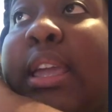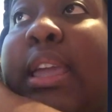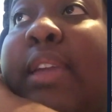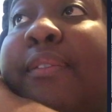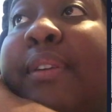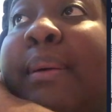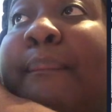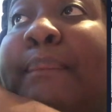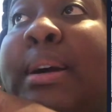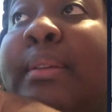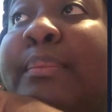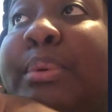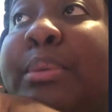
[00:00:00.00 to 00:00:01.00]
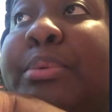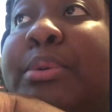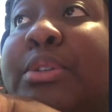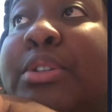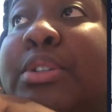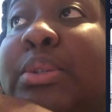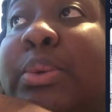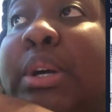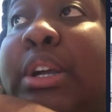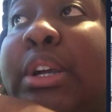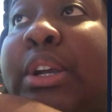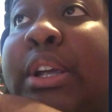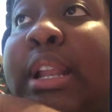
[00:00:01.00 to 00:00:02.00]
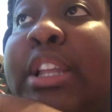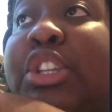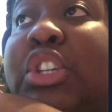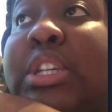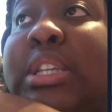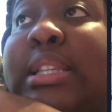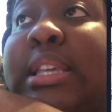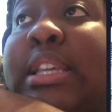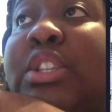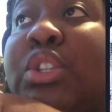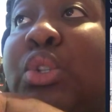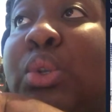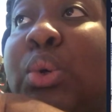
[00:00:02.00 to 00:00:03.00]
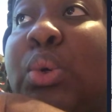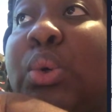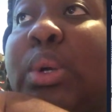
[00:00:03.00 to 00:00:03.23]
if a man proposes to a girl and she says no,